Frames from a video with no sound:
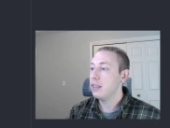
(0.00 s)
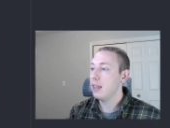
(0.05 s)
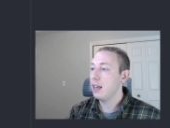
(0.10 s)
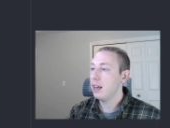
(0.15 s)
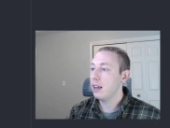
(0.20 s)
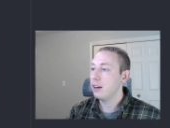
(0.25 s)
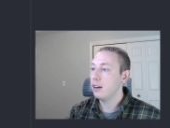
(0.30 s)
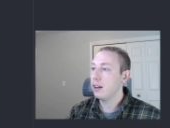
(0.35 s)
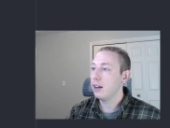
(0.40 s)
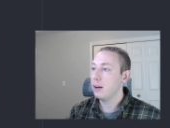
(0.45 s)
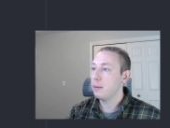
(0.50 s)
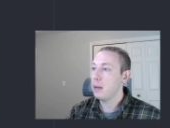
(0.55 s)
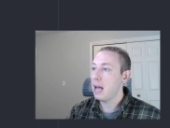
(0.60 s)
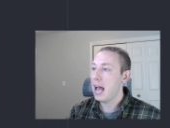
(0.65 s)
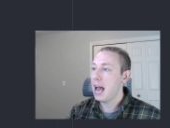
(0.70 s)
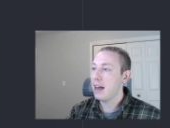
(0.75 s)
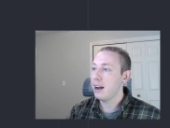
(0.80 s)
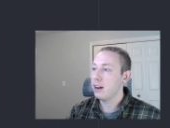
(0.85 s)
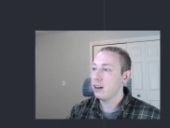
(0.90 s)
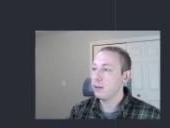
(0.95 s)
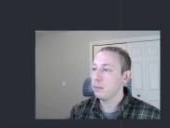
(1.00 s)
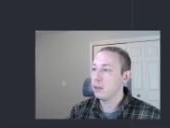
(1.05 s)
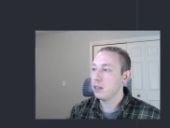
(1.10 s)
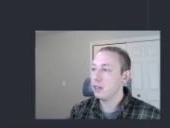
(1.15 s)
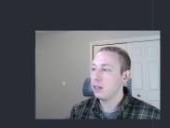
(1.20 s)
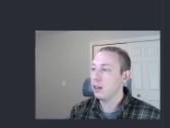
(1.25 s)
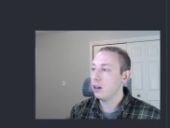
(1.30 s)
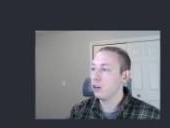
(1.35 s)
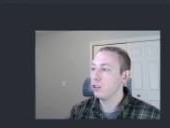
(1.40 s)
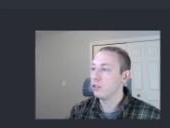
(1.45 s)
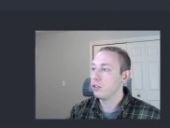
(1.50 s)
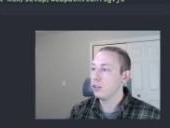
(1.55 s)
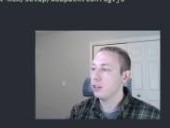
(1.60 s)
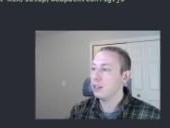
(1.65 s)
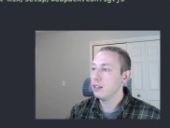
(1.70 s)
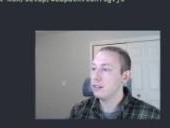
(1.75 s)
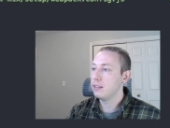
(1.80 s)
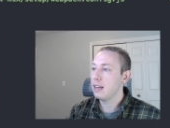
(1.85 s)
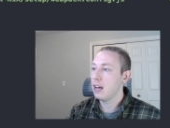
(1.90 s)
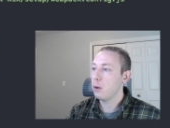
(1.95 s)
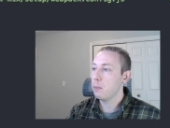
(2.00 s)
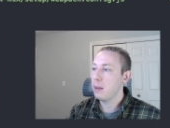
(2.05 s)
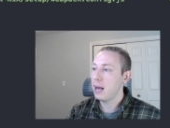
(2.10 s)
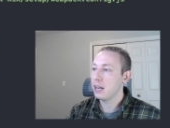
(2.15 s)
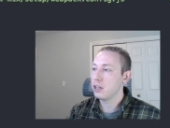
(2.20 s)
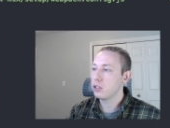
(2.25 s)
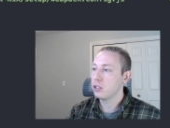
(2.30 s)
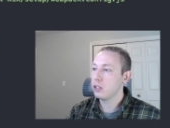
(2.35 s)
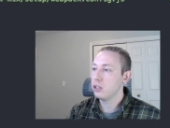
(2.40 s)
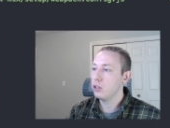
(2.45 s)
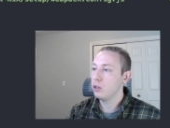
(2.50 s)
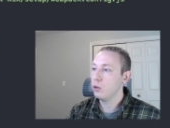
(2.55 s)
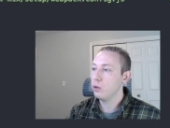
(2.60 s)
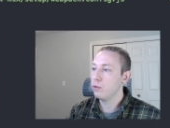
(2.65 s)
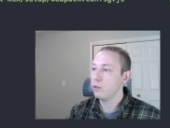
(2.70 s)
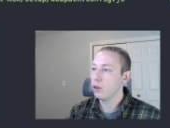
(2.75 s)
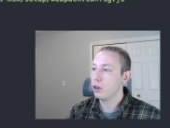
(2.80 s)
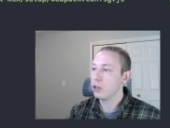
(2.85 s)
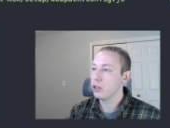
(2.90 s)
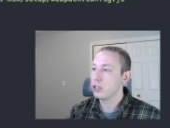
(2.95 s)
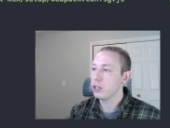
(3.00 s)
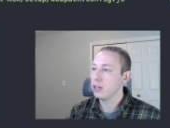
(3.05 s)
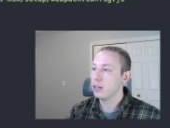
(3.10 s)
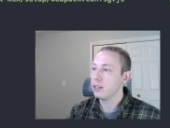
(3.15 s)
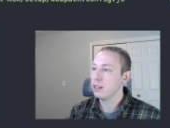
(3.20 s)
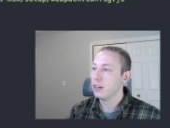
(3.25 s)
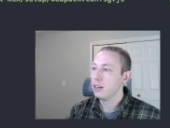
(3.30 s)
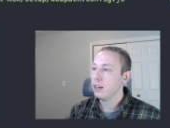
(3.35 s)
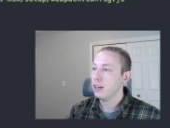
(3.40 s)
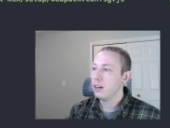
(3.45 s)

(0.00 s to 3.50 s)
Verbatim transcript: then um, added them in here. So these now match the new version.